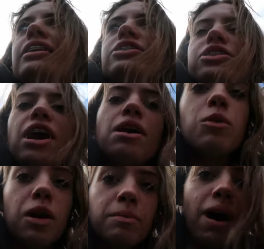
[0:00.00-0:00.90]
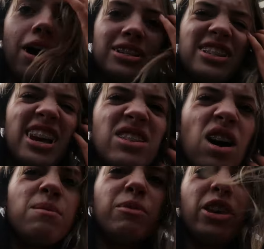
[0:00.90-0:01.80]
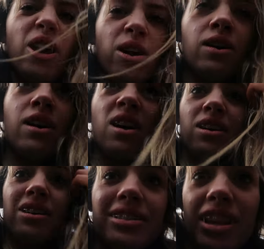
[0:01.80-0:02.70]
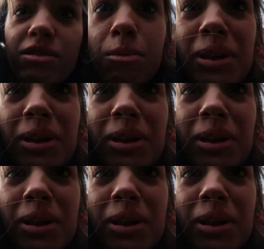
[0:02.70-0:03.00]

Literally, walking past, it said time queue, 0